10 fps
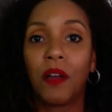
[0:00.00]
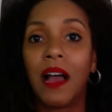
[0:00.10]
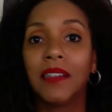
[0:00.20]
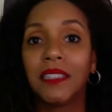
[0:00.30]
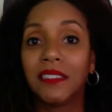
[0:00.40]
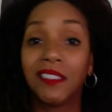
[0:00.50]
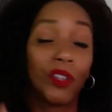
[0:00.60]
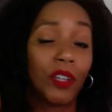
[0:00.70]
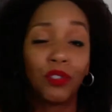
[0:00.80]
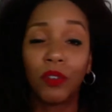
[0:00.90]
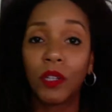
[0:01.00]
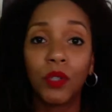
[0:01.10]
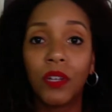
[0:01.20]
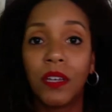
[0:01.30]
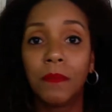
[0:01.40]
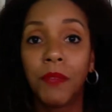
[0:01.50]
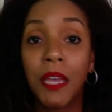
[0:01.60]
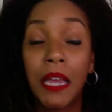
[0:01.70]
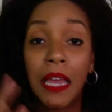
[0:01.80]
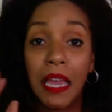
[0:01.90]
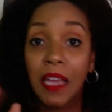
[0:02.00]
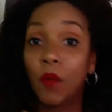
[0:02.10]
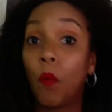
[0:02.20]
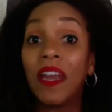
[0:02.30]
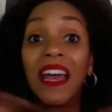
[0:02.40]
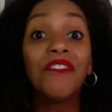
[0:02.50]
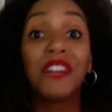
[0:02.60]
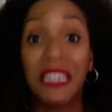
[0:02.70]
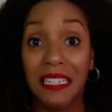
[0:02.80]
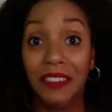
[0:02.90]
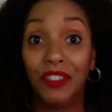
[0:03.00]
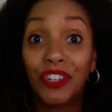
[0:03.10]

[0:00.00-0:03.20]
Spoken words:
God says, as long as you include him, whatever it is,